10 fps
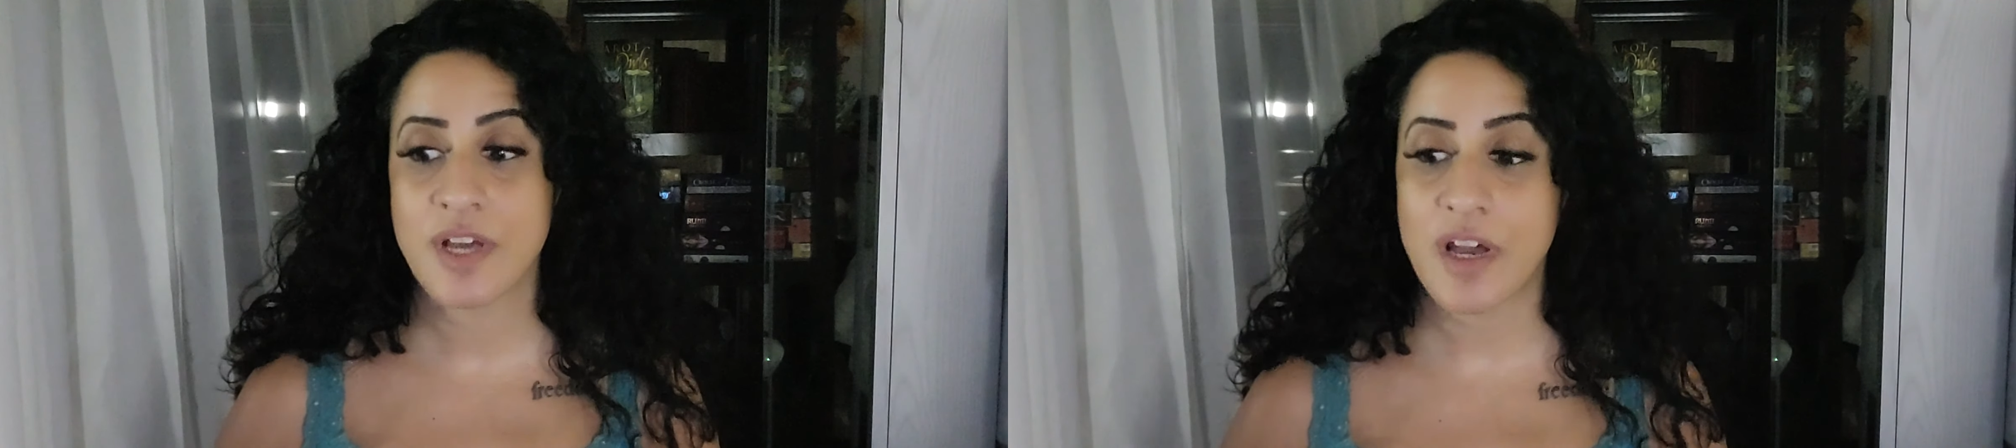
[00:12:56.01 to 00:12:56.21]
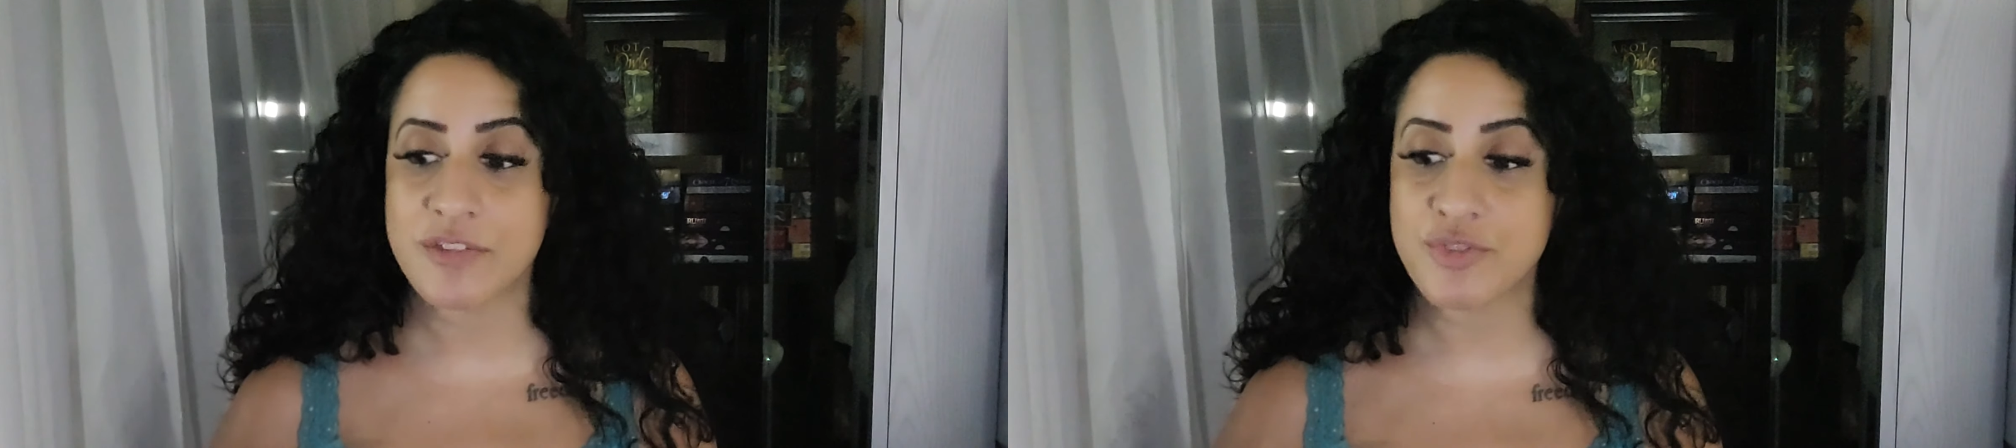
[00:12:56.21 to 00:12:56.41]

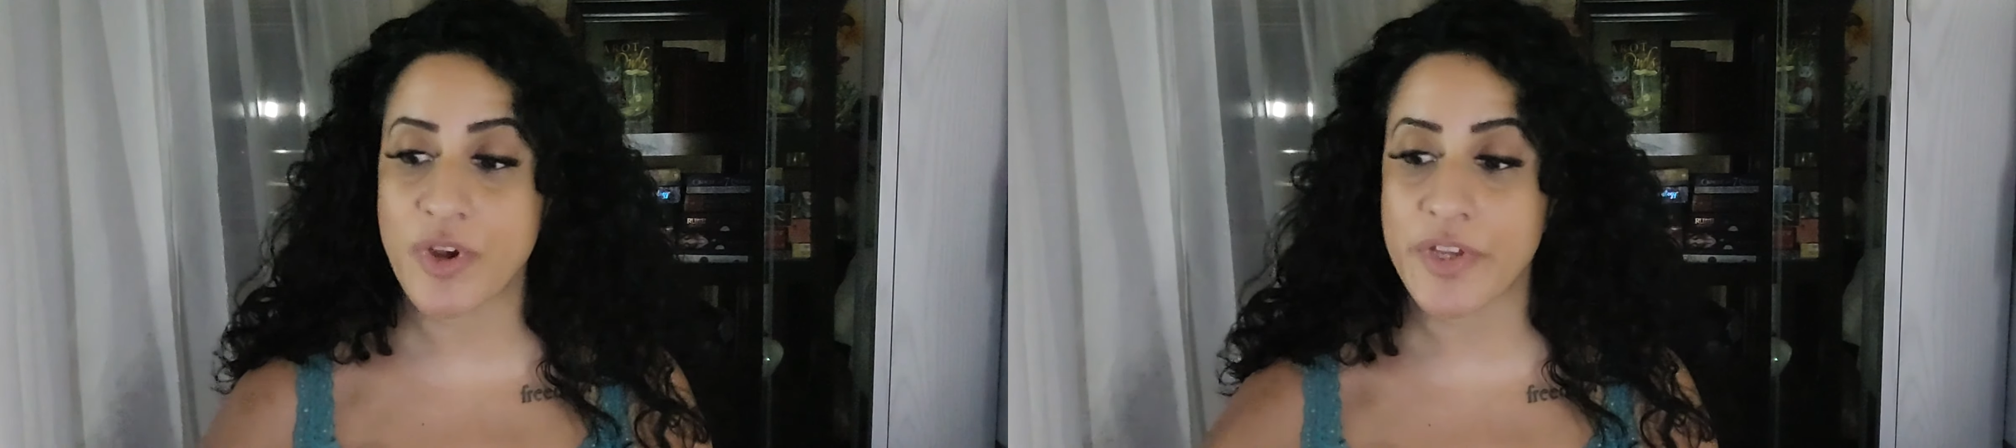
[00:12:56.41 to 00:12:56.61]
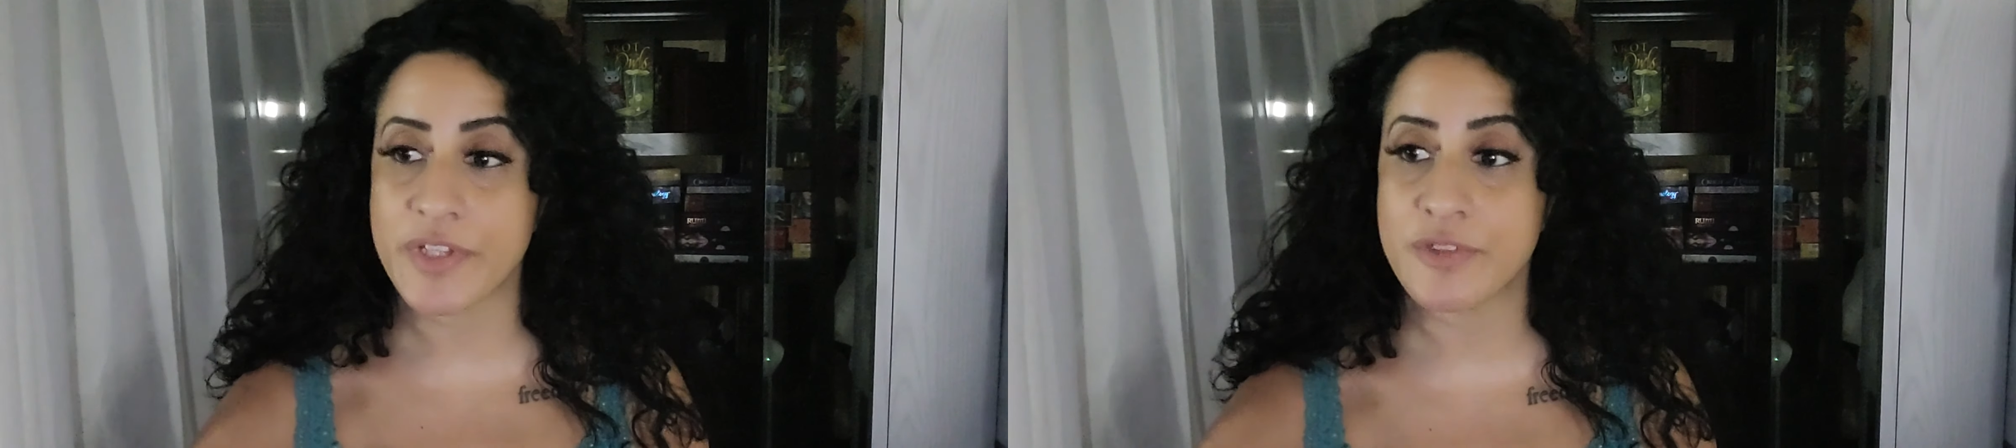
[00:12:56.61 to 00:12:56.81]
and
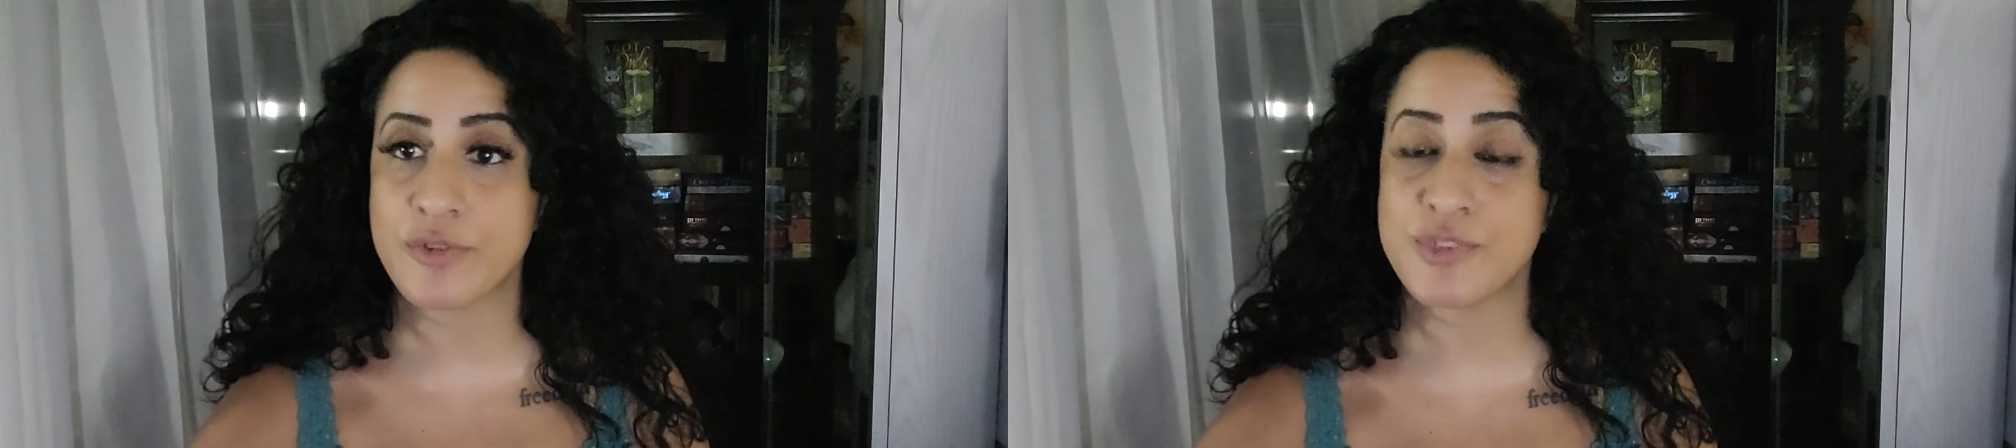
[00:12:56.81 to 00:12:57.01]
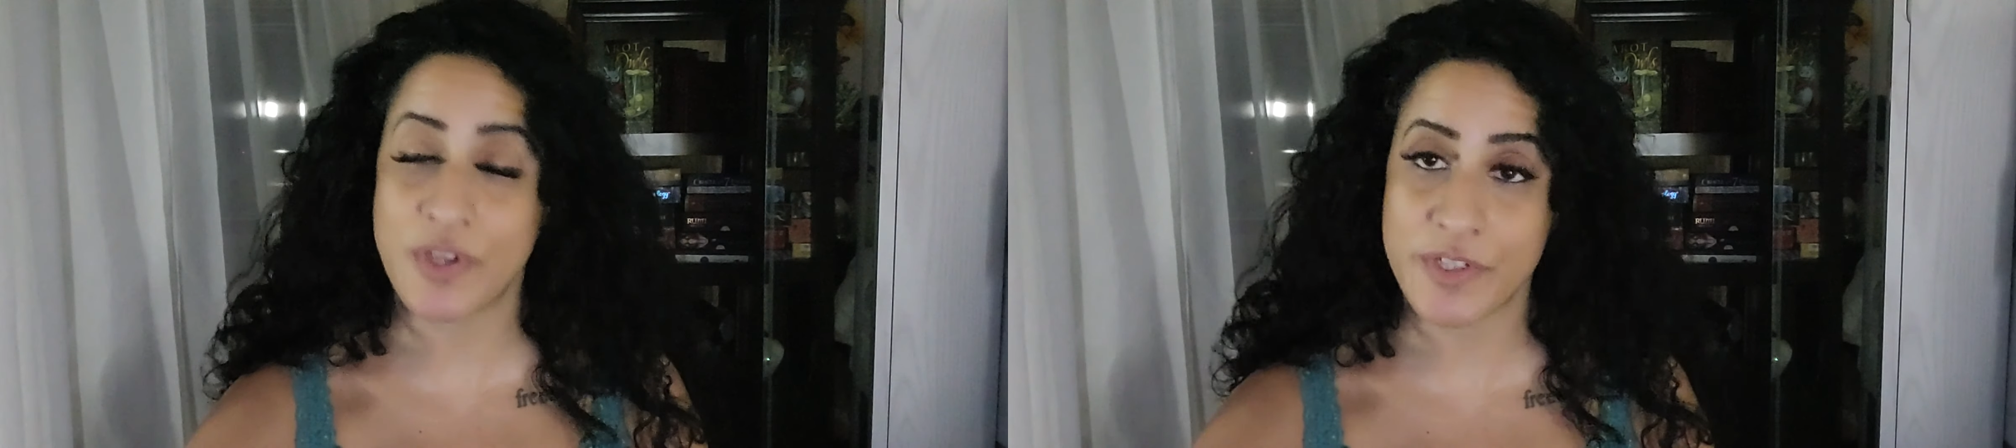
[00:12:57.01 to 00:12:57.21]
trying
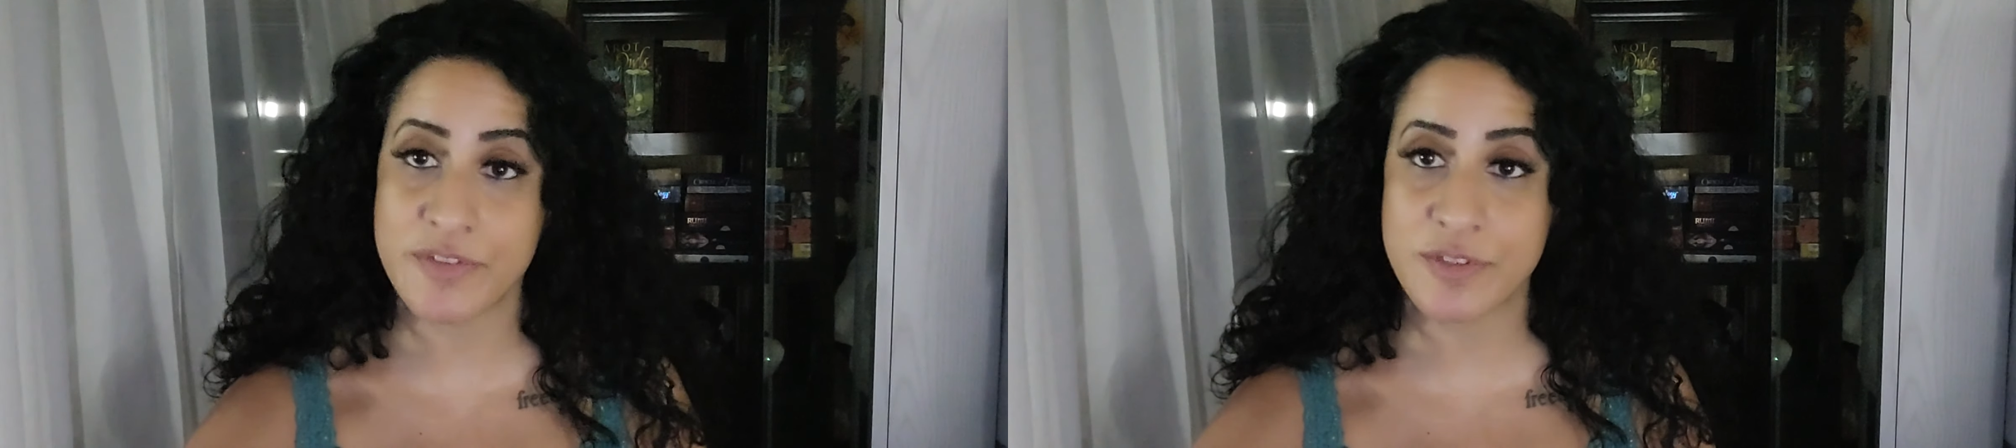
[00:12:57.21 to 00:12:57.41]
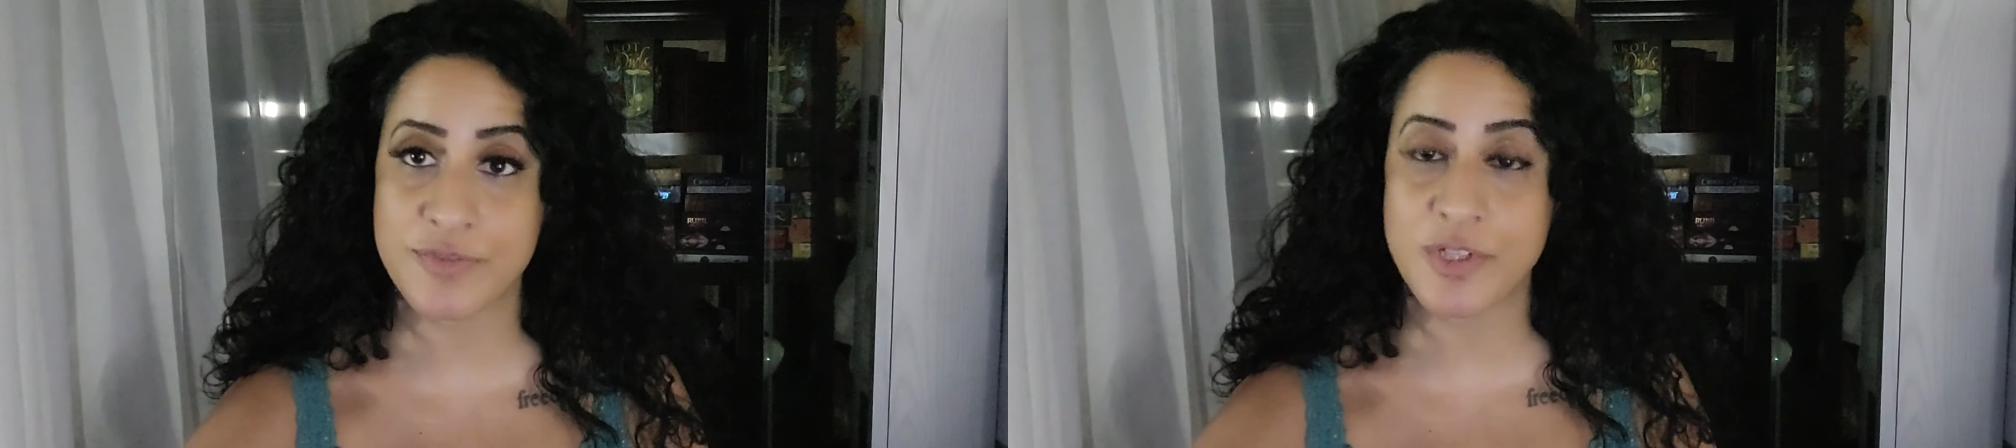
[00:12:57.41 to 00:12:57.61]
to
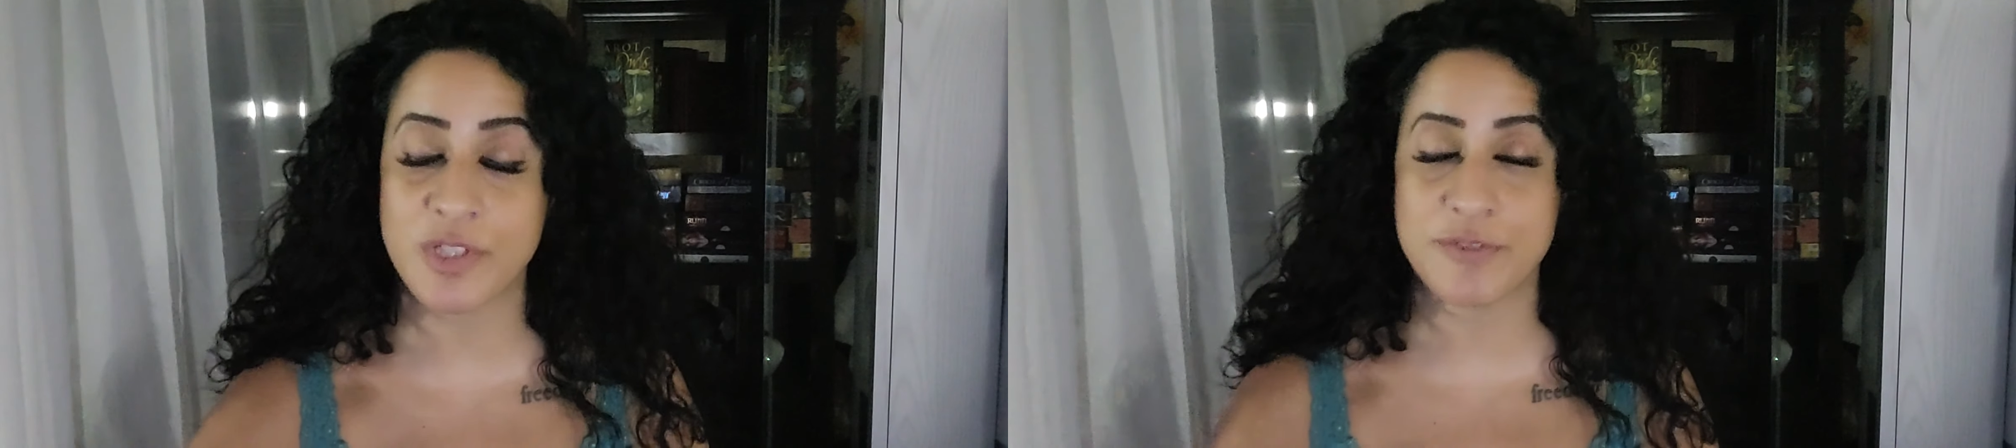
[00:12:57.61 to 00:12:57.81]
scientifically